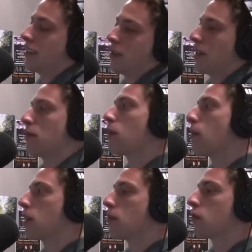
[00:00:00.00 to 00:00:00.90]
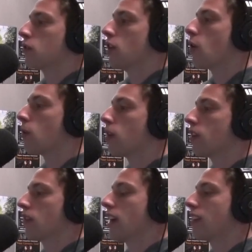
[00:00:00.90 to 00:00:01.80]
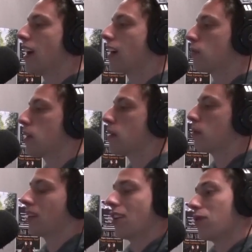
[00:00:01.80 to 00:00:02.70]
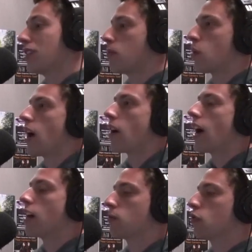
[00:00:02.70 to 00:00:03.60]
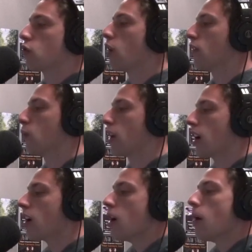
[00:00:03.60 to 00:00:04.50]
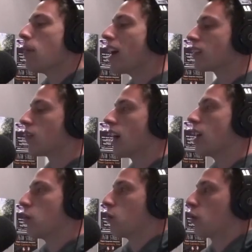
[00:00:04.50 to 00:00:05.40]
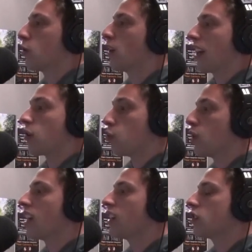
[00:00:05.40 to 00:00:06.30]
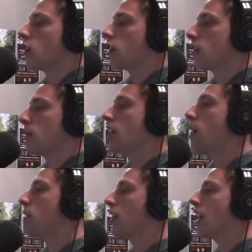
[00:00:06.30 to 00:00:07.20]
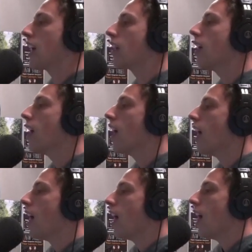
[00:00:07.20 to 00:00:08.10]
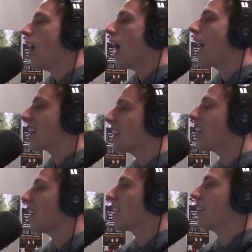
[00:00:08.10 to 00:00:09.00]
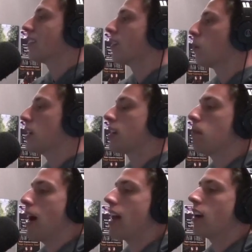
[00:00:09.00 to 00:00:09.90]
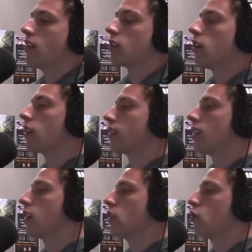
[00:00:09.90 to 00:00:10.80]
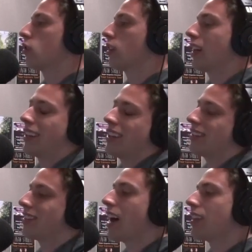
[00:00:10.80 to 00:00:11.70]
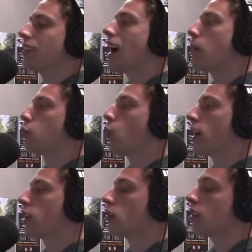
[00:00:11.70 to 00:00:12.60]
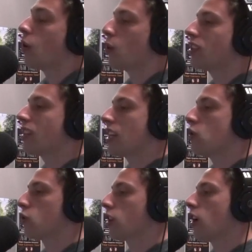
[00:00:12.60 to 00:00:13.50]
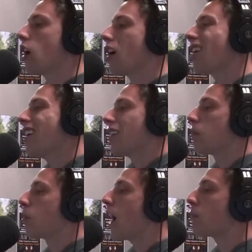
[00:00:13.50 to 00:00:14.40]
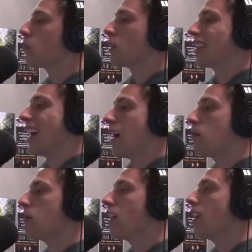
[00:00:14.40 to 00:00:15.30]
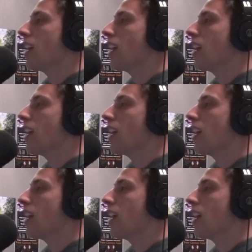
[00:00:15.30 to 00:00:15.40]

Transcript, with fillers: I mean, probably the most notable if you had to ask me. But you know, Tim Brown, a Heisman Trophy winner. But as of late, when recruiting like really started to become a thing. I think they can still be competitive as long as they're usually like inside the top twenty or so, which they usually are. The problem with them